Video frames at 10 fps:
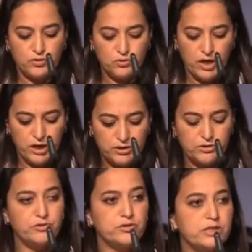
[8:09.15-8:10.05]

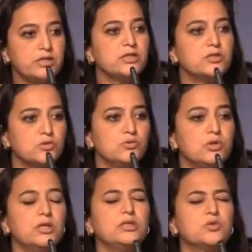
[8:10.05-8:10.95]

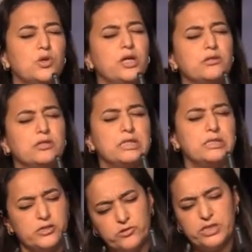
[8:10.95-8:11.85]

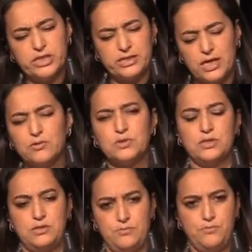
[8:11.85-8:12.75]

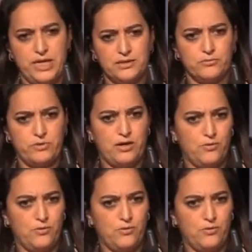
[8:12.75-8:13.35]
230,000 beds